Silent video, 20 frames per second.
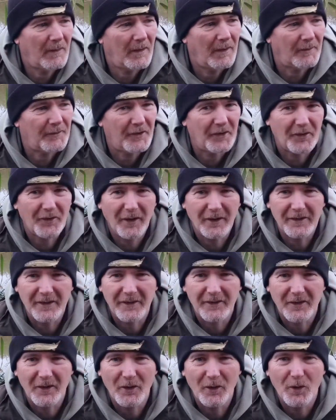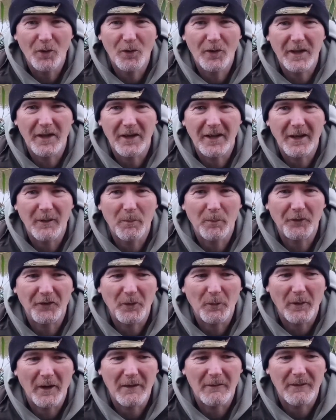I've decided to hook it the
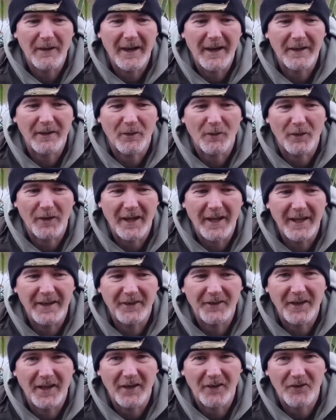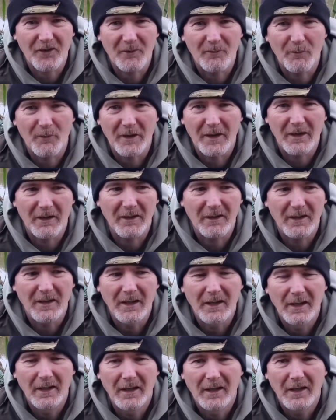opposite way around. I've got the head section where the
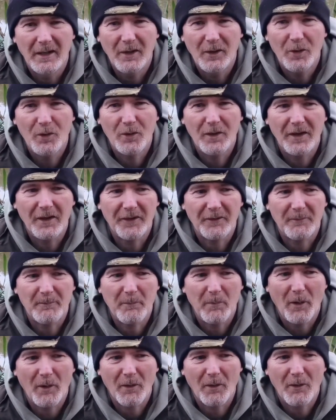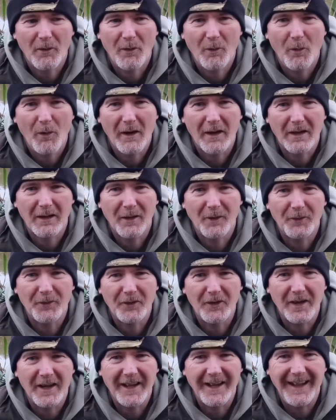hook is quite close
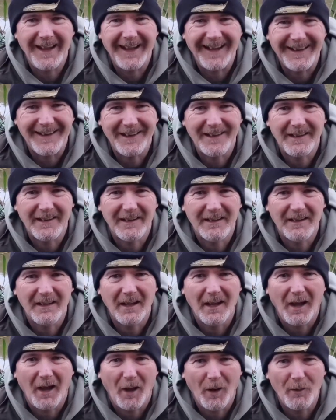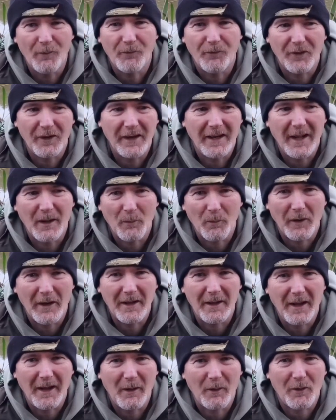to the head. Hopefully that
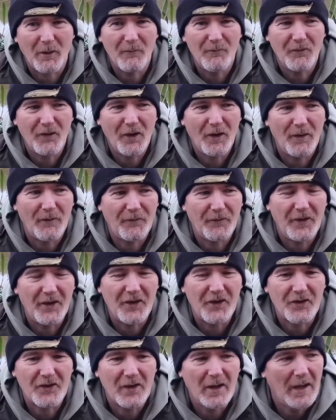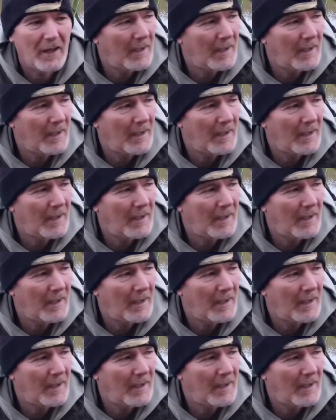way that'll convert fish.